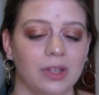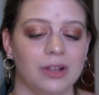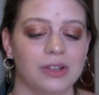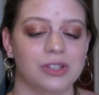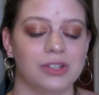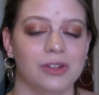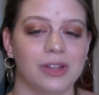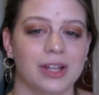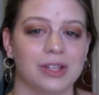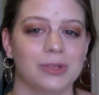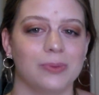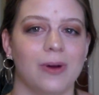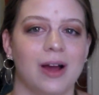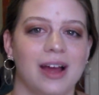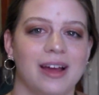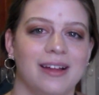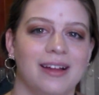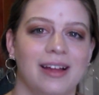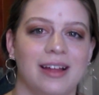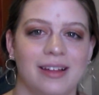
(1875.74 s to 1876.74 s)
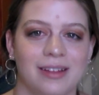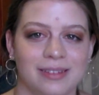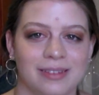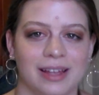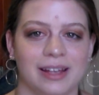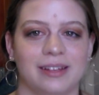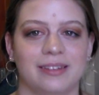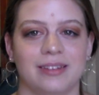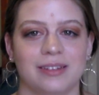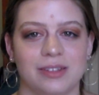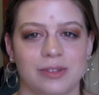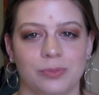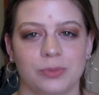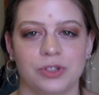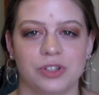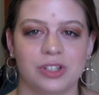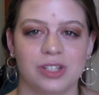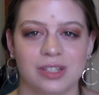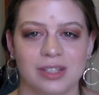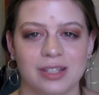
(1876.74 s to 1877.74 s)
So that's why, like this,
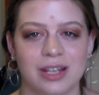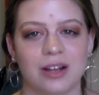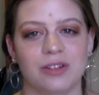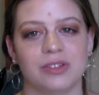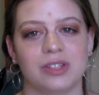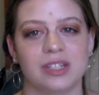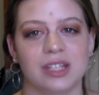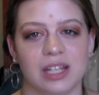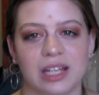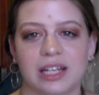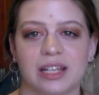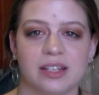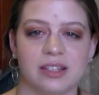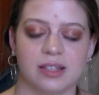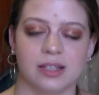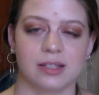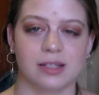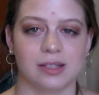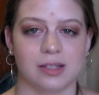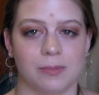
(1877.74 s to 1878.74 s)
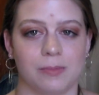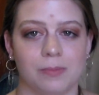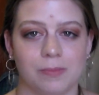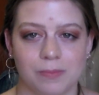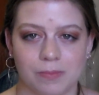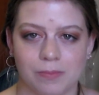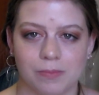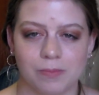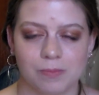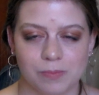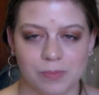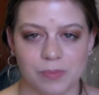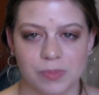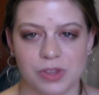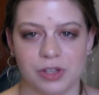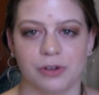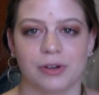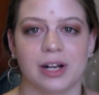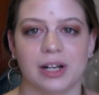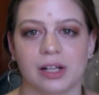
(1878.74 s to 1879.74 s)
which sounds silly because this isn't
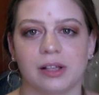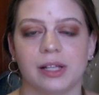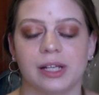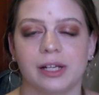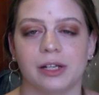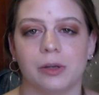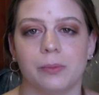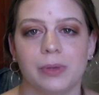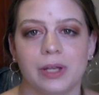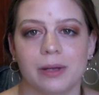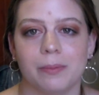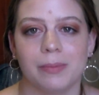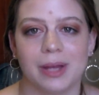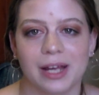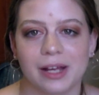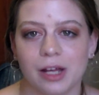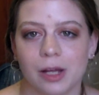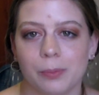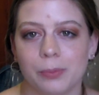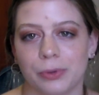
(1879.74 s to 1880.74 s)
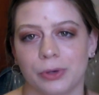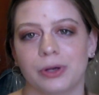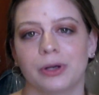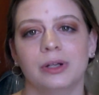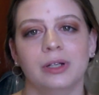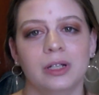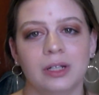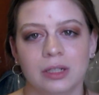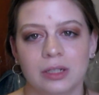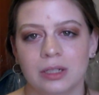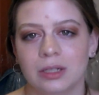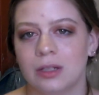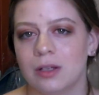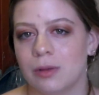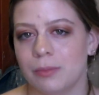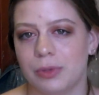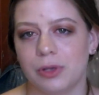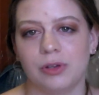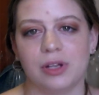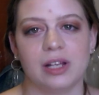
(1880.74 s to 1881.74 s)
theoretically going to be a makeup or
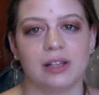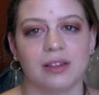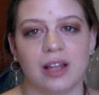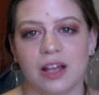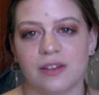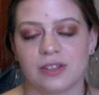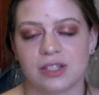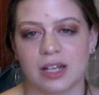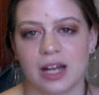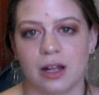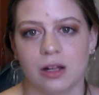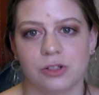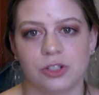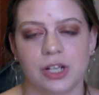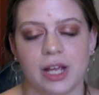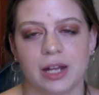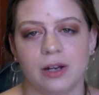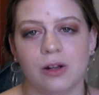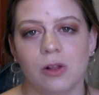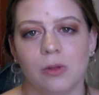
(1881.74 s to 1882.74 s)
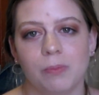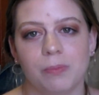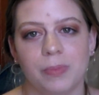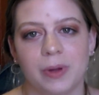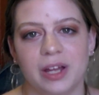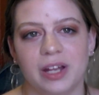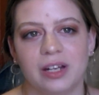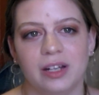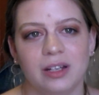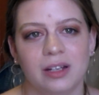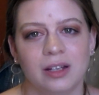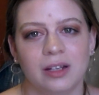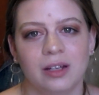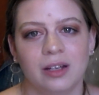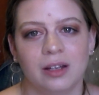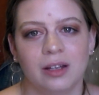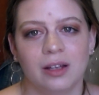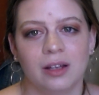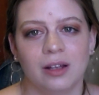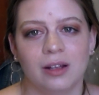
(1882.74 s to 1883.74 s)
beauty lifestyle channel, but
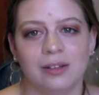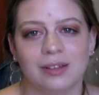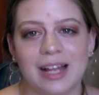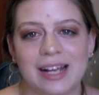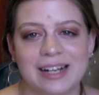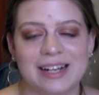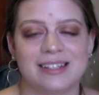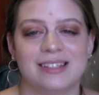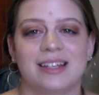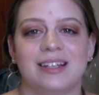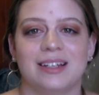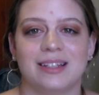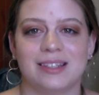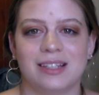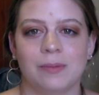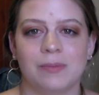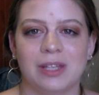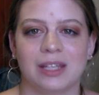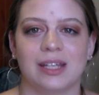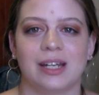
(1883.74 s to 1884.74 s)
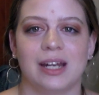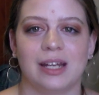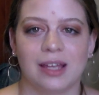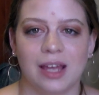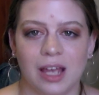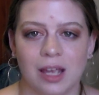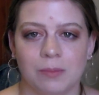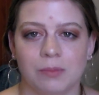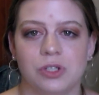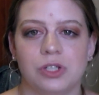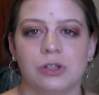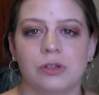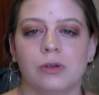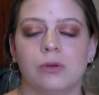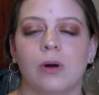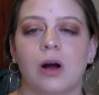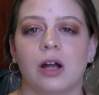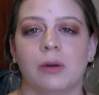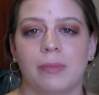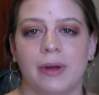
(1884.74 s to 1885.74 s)
like I said, it's something that I came
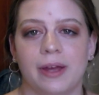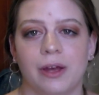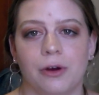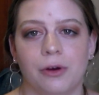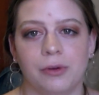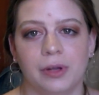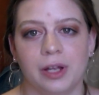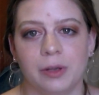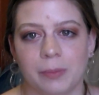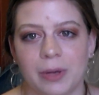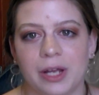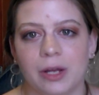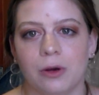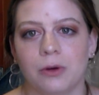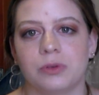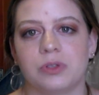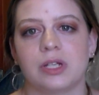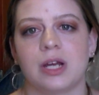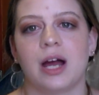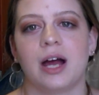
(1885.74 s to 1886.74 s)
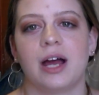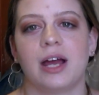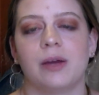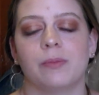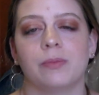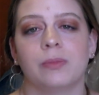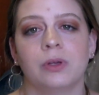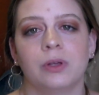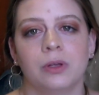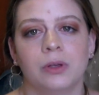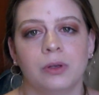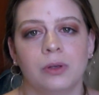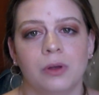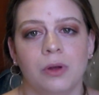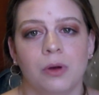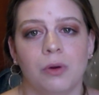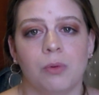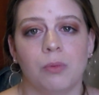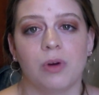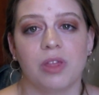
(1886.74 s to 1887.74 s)
to on my own, in my own time,
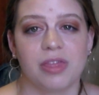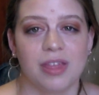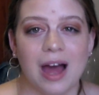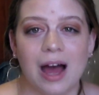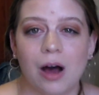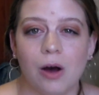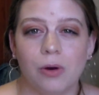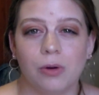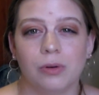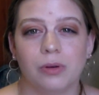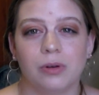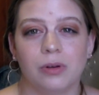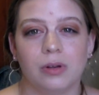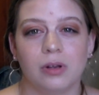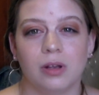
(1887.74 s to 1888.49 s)
without